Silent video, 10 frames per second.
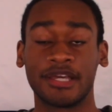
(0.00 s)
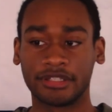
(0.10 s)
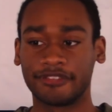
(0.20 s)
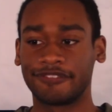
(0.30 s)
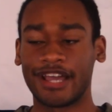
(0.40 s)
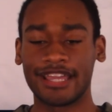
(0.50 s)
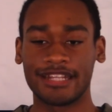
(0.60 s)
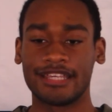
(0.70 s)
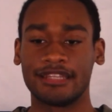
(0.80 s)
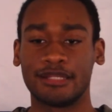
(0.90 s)
The fight
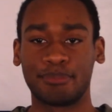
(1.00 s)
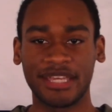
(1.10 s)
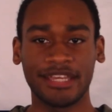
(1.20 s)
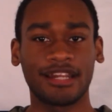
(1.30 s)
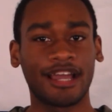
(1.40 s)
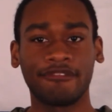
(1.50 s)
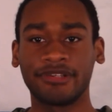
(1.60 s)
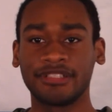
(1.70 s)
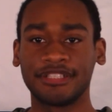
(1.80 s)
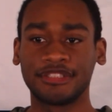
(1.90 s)
in the pit I
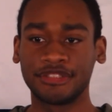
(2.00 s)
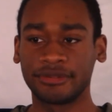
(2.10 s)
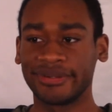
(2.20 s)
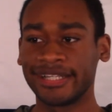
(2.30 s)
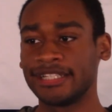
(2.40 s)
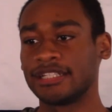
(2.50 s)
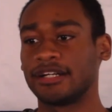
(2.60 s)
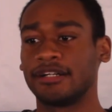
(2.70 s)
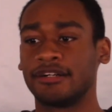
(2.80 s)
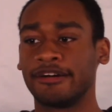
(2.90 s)
really enjoyed.
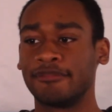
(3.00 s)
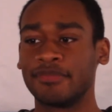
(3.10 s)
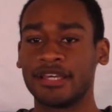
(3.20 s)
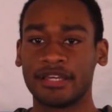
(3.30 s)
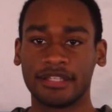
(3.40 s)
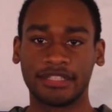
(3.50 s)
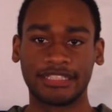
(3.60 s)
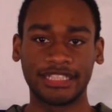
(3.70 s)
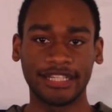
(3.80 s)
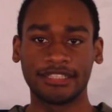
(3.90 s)
The
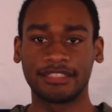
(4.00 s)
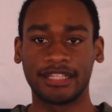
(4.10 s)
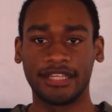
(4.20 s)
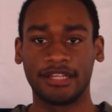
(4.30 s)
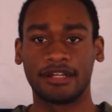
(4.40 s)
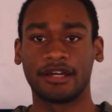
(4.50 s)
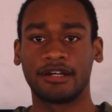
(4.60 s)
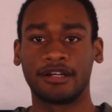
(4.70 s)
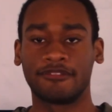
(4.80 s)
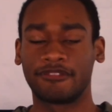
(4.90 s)
chase in
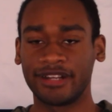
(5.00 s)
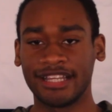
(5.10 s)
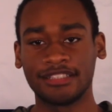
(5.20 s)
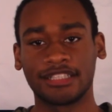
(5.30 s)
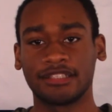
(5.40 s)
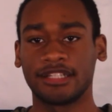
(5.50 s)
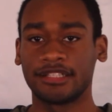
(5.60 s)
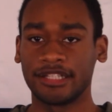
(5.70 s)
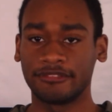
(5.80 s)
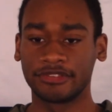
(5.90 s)
France, I
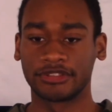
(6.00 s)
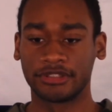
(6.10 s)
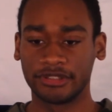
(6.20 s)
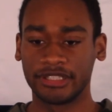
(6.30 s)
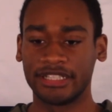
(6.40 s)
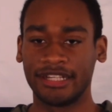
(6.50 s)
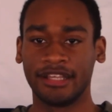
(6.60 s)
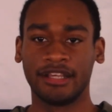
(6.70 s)
thought that was good.